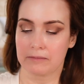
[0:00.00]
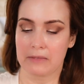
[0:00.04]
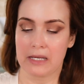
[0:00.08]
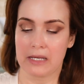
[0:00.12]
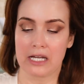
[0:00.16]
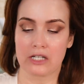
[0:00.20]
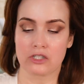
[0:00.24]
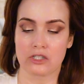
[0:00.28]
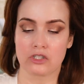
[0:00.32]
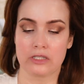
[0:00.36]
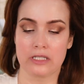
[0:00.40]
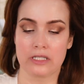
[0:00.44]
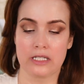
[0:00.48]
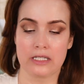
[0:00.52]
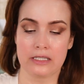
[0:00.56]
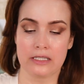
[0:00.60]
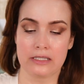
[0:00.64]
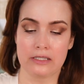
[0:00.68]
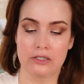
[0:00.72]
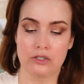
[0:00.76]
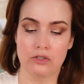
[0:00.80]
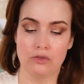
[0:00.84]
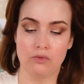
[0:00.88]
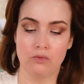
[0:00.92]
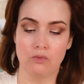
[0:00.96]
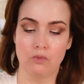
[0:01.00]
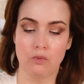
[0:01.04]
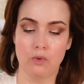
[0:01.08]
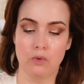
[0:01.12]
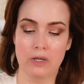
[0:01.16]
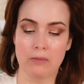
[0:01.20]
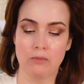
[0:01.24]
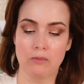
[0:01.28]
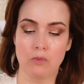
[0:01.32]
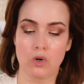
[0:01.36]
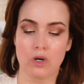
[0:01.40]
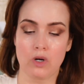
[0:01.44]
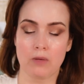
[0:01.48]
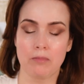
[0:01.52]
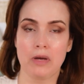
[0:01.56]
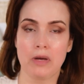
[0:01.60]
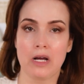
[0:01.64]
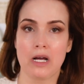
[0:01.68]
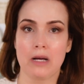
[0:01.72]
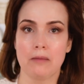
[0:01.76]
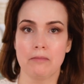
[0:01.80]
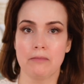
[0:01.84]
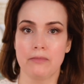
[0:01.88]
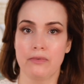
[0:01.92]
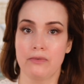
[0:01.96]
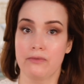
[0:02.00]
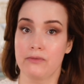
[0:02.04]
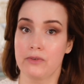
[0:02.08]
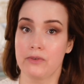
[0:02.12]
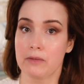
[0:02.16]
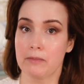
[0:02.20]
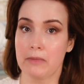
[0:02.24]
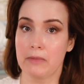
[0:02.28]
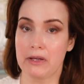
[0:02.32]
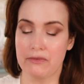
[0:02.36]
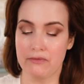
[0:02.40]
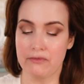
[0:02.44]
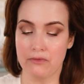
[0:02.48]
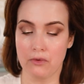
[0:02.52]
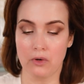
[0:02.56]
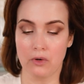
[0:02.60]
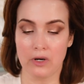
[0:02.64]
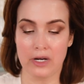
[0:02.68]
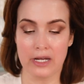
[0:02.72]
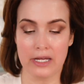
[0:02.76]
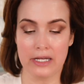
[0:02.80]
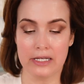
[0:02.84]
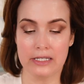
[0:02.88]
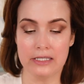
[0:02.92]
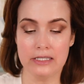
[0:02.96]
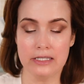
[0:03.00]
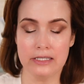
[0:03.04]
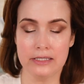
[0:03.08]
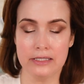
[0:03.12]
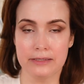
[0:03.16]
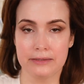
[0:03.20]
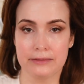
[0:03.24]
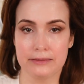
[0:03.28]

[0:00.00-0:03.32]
Actually going to do one more pump for my forehead.